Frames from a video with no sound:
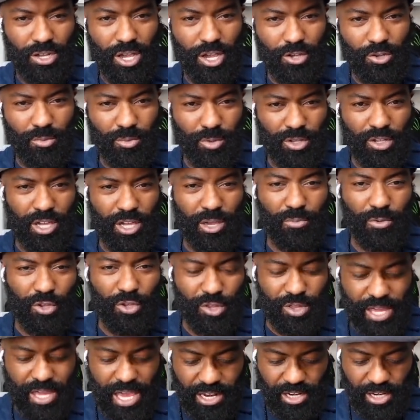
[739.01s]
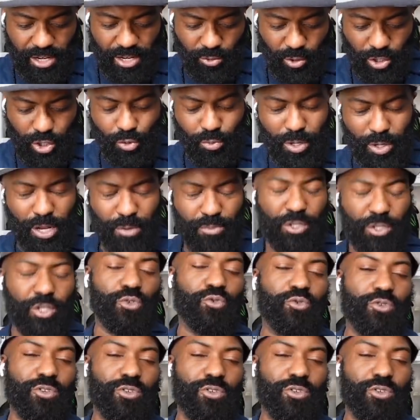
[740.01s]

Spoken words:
How you been keeping your sanity? What have you been up to?